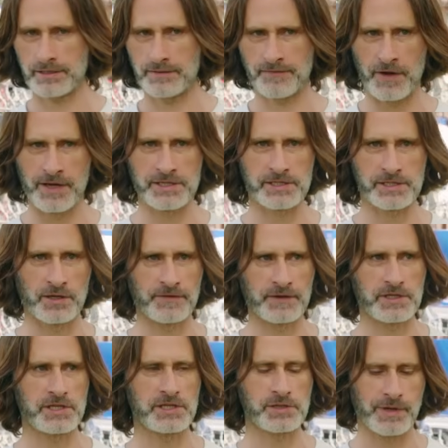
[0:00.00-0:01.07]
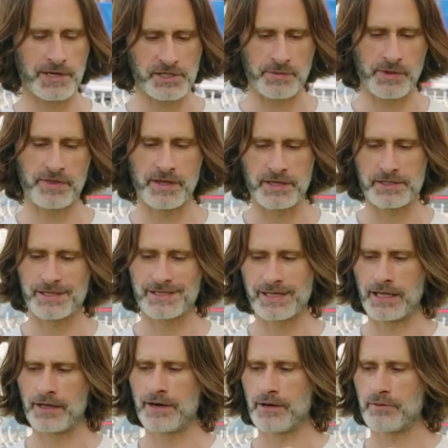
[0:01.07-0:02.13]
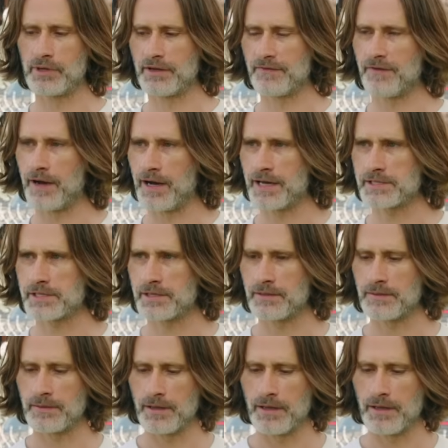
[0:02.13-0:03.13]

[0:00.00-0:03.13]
finds herself in a situation where things accelerate really fast.